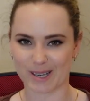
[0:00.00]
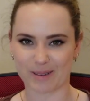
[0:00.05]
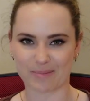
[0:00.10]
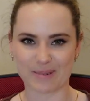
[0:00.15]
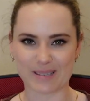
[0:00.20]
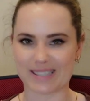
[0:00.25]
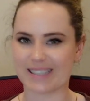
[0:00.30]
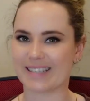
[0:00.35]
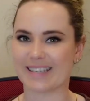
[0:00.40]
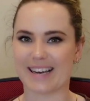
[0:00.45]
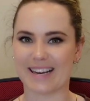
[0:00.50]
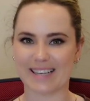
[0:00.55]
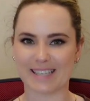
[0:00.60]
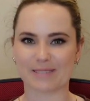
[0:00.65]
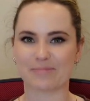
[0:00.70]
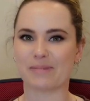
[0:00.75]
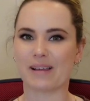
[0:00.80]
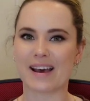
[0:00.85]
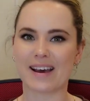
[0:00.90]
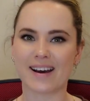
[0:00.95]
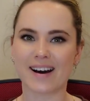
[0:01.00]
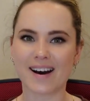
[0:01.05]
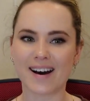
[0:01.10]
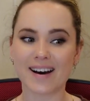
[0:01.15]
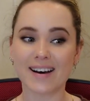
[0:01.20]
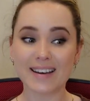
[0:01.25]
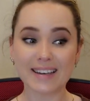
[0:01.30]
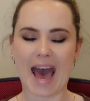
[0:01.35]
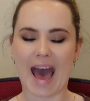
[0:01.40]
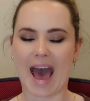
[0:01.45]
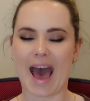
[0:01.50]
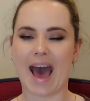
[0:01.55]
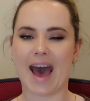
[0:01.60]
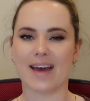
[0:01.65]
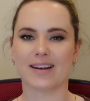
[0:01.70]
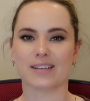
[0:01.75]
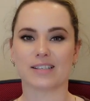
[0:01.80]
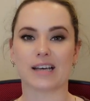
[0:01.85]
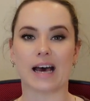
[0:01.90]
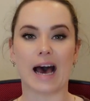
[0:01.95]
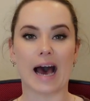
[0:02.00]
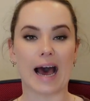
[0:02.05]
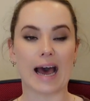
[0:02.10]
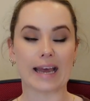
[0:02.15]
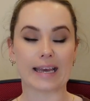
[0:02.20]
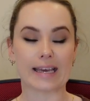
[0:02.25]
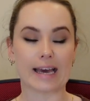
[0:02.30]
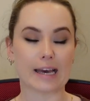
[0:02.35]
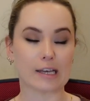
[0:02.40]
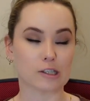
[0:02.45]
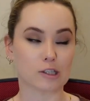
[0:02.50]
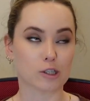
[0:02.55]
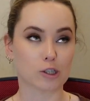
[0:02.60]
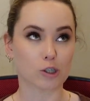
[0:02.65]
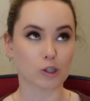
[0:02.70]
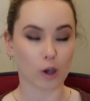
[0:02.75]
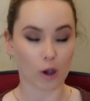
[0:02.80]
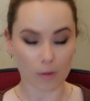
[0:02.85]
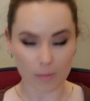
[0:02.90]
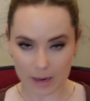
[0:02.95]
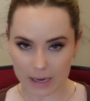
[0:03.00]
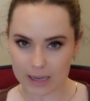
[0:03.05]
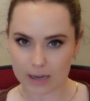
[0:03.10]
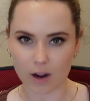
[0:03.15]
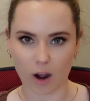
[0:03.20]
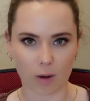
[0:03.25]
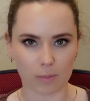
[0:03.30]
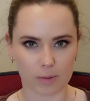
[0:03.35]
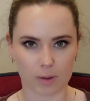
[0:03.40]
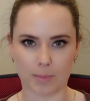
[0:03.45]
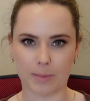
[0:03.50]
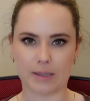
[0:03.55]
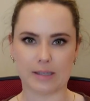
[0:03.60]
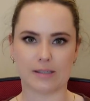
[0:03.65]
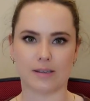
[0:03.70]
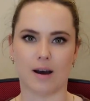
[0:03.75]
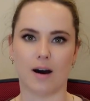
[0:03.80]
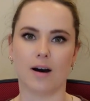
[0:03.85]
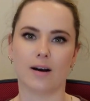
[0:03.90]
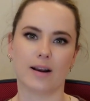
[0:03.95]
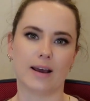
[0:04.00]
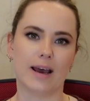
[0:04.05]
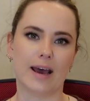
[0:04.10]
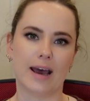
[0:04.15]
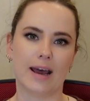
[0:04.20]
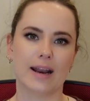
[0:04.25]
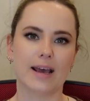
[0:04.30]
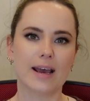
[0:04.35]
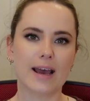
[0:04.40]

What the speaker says: up as a tennis player, and I get so many compliments on it.